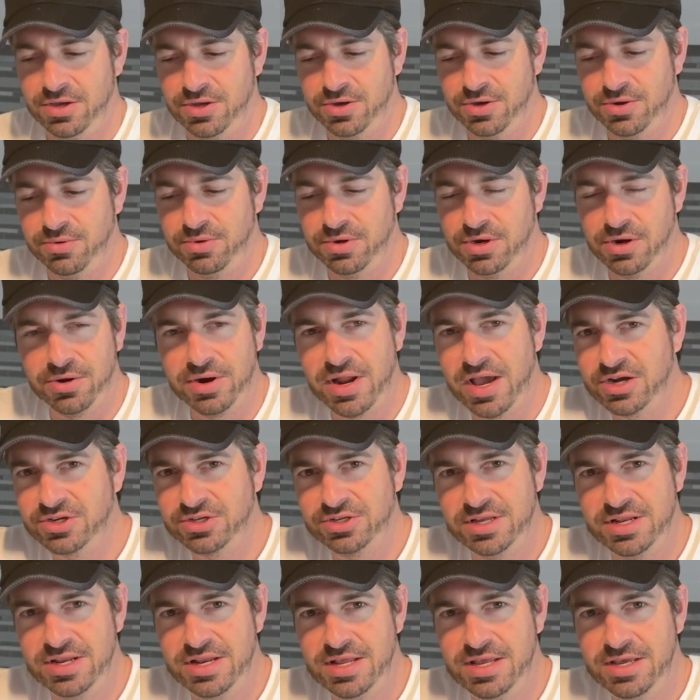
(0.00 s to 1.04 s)
We don't
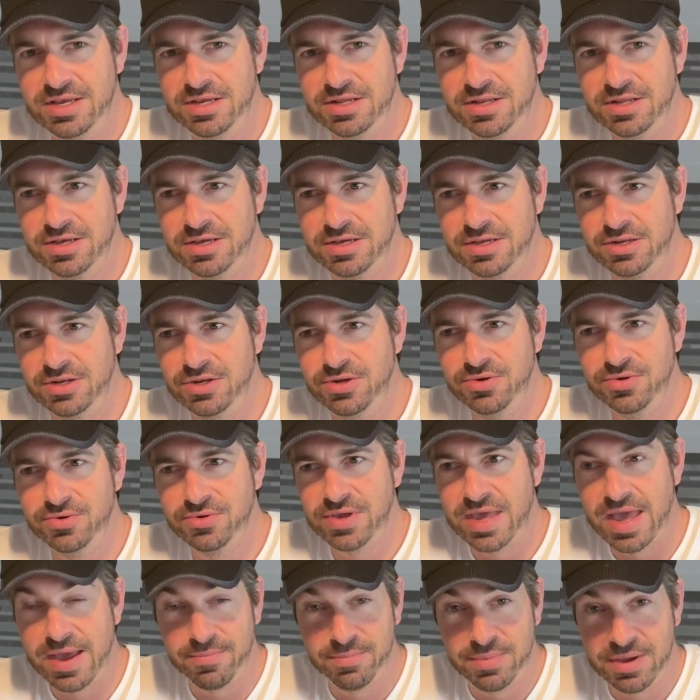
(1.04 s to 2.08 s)
actually need new
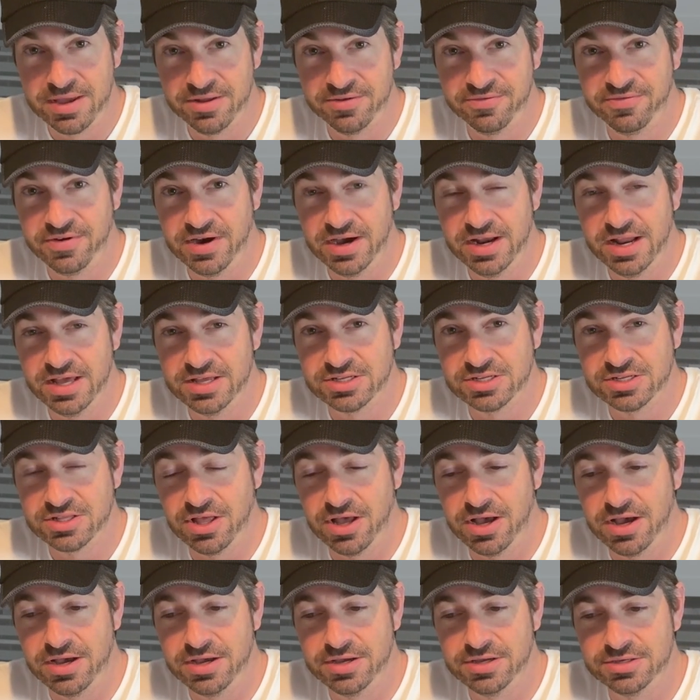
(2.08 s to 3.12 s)
campaign finance
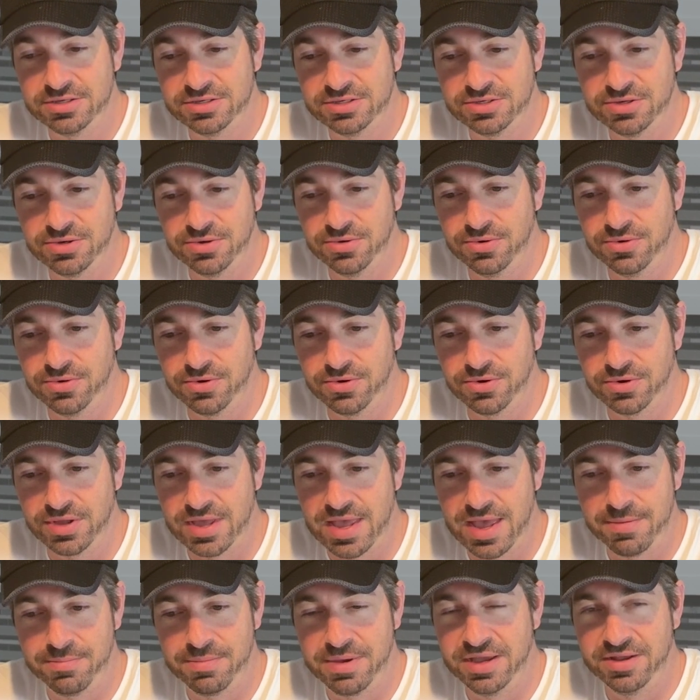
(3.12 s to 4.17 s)
laws or
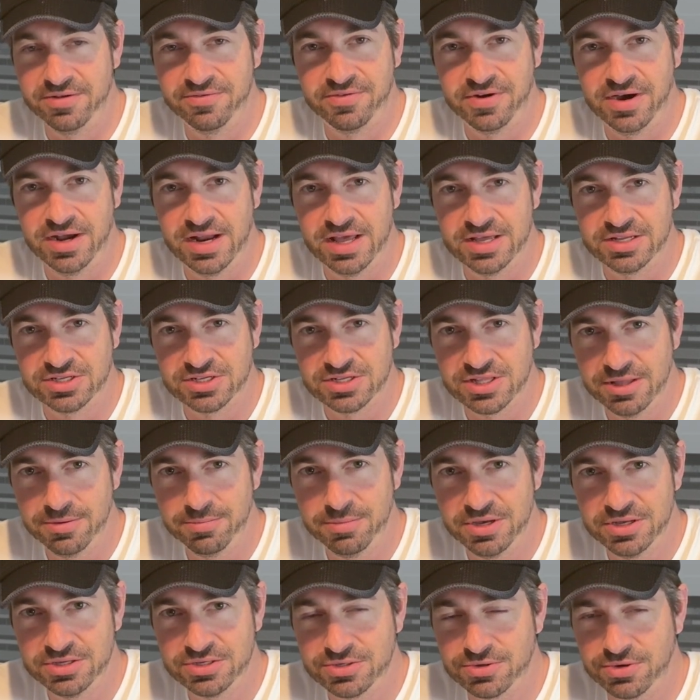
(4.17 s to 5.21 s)
campaign finance
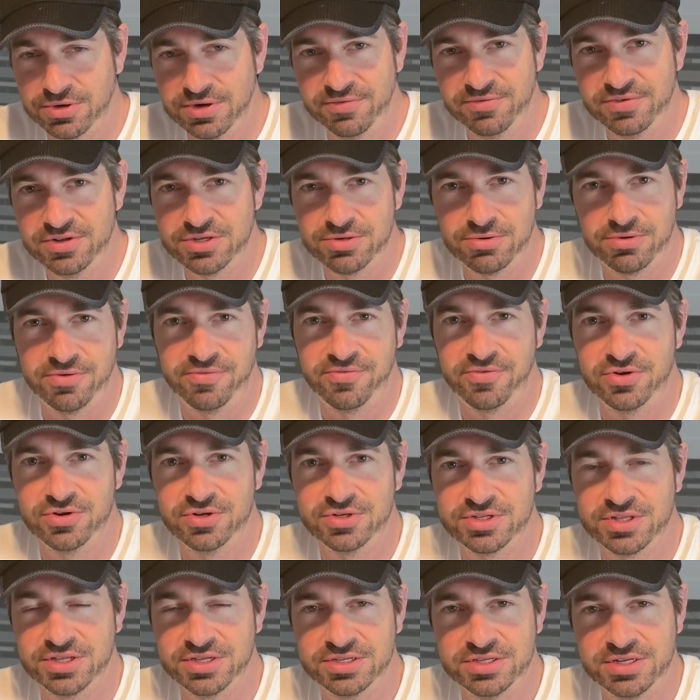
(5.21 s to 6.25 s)
limits, or even to
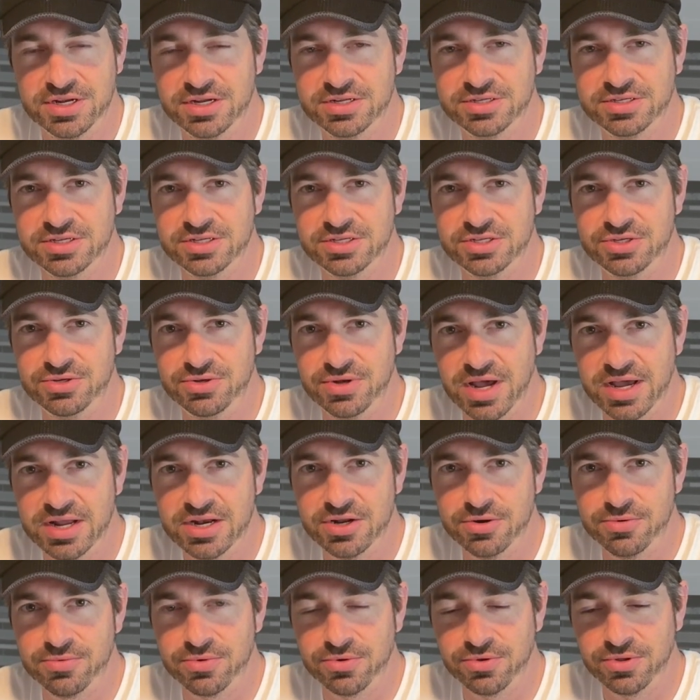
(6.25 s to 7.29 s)
reverse the Citizens
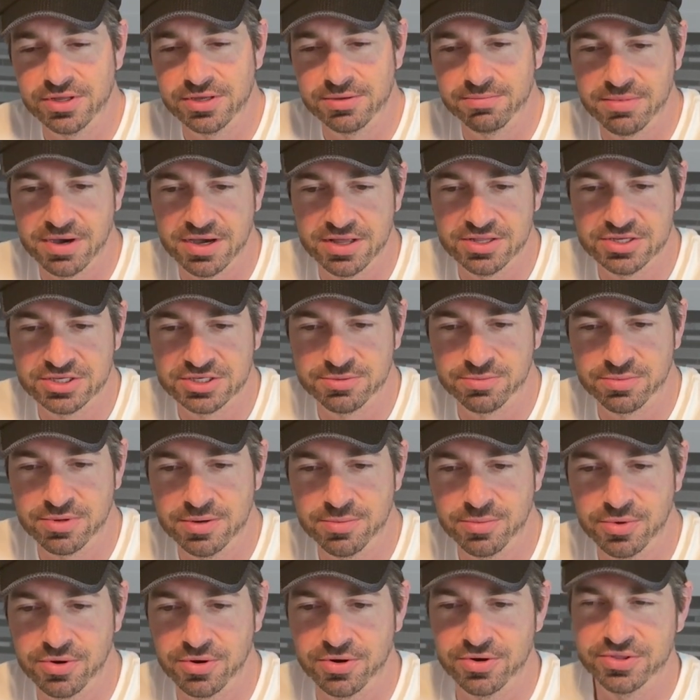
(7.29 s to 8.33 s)
United ruling by the
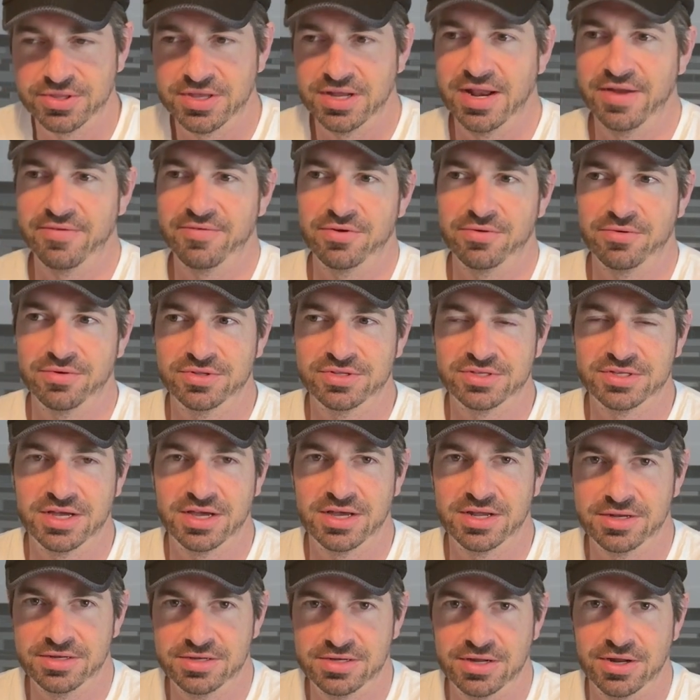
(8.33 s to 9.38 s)
Supreme Court that everyone
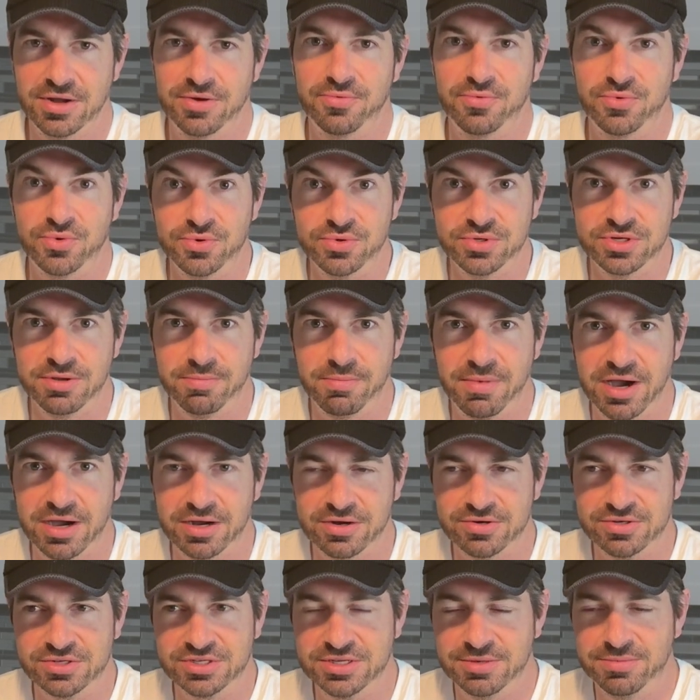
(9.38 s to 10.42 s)
said, ruined
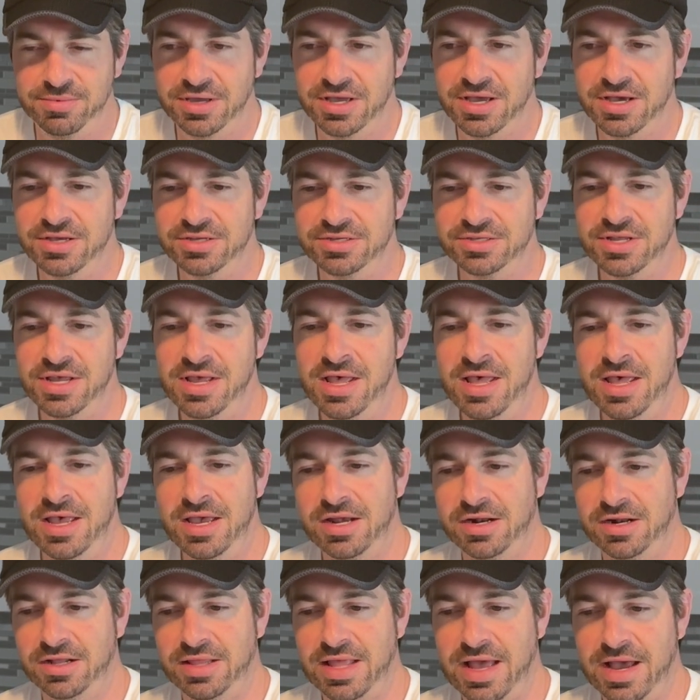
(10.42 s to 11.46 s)
democracy because
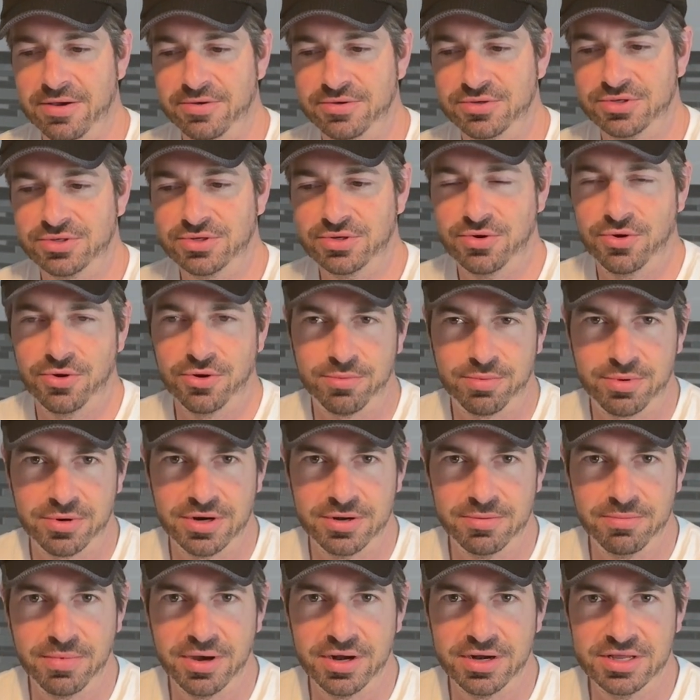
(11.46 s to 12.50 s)
it allows
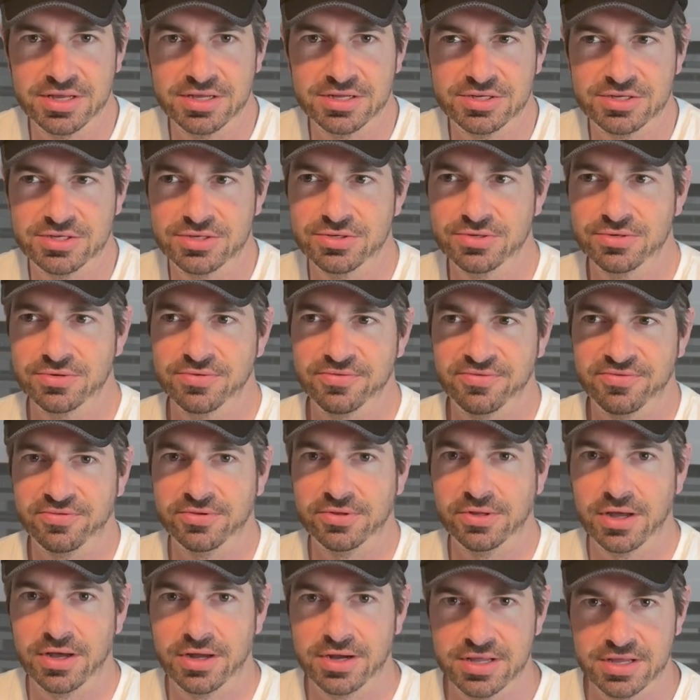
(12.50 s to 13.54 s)
corporate money to
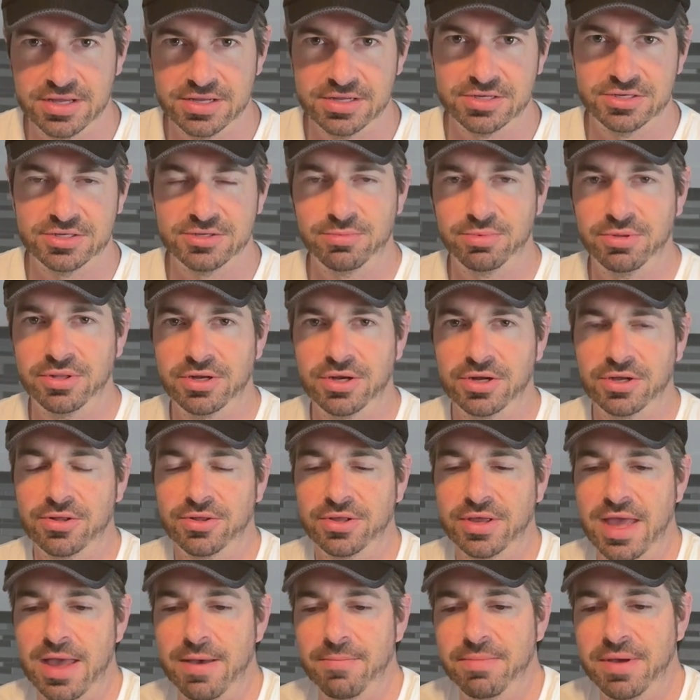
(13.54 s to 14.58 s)
flood into political
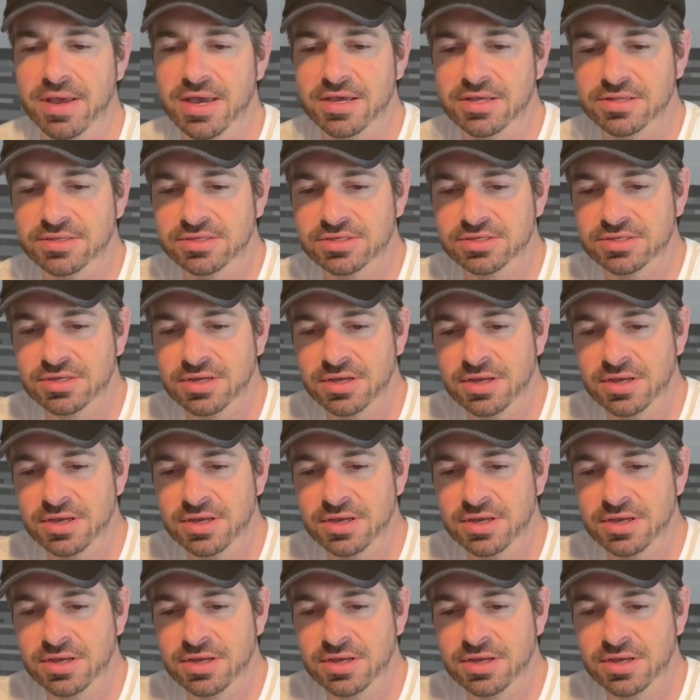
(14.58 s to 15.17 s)
campaigns.